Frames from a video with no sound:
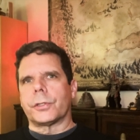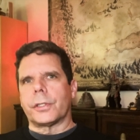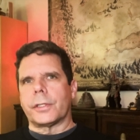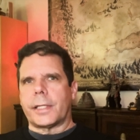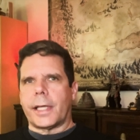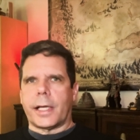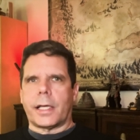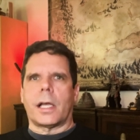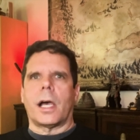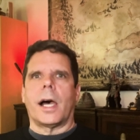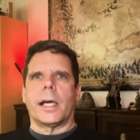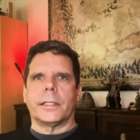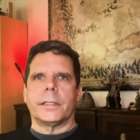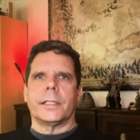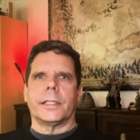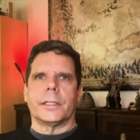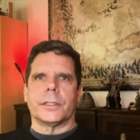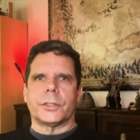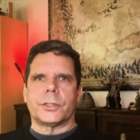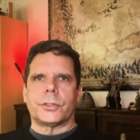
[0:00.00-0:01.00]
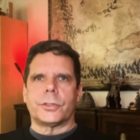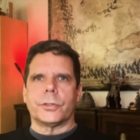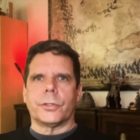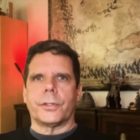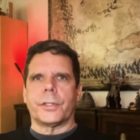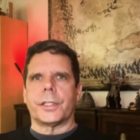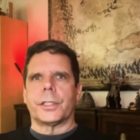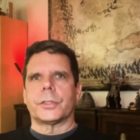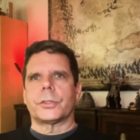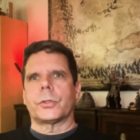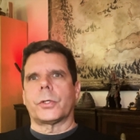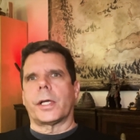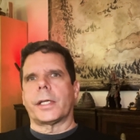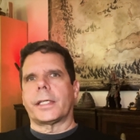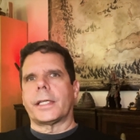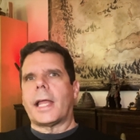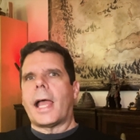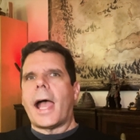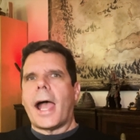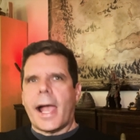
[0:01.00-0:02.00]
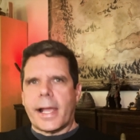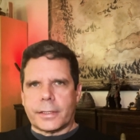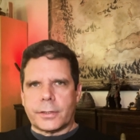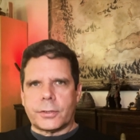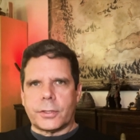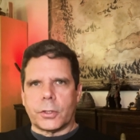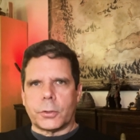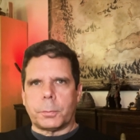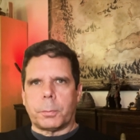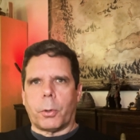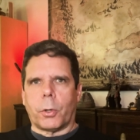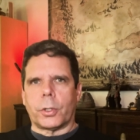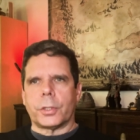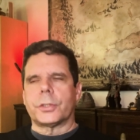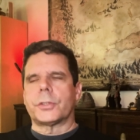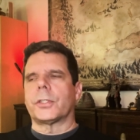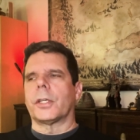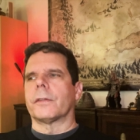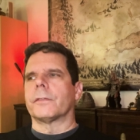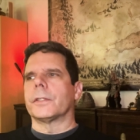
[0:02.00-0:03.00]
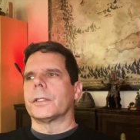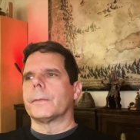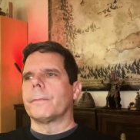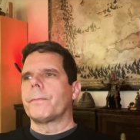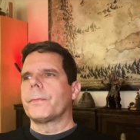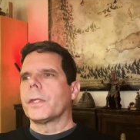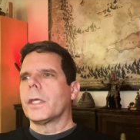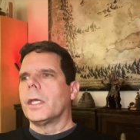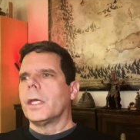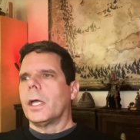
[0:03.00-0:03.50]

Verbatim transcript: that that content is still there so I can access parts of it.